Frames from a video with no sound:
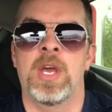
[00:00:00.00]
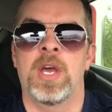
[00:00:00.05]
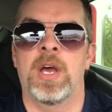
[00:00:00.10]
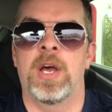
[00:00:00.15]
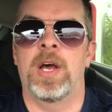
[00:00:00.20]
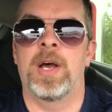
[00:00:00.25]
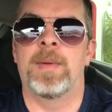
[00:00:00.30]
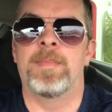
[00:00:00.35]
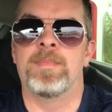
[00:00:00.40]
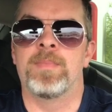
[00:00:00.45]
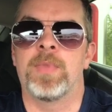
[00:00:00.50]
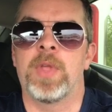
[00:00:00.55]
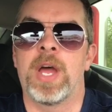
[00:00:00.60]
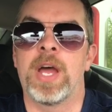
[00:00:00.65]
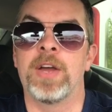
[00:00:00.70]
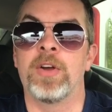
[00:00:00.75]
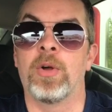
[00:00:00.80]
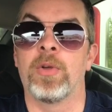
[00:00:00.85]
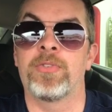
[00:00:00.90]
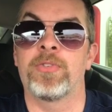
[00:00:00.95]
Um,
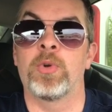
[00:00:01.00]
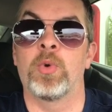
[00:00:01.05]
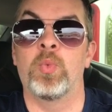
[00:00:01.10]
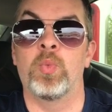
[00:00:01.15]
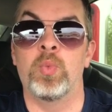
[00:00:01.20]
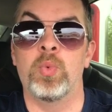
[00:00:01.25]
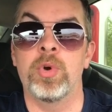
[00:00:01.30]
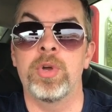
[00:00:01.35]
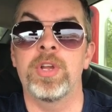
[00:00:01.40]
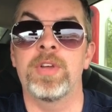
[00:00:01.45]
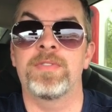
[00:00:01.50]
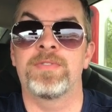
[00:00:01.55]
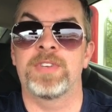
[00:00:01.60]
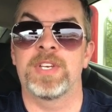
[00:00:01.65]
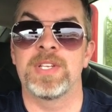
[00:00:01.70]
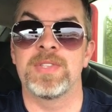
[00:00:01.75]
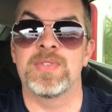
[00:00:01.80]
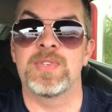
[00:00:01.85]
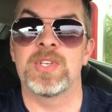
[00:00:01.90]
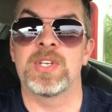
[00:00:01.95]
I also would have
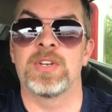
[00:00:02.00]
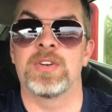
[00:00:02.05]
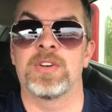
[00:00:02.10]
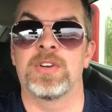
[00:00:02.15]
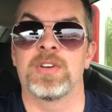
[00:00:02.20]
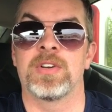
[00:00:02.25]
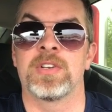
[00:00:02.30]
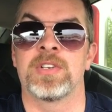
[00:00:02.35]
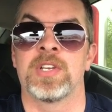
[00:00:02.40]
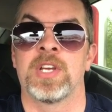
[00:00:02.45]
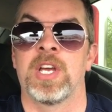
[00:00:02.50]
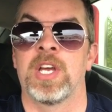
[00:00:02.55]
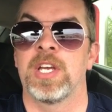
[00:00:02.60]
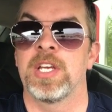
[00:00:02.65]
considered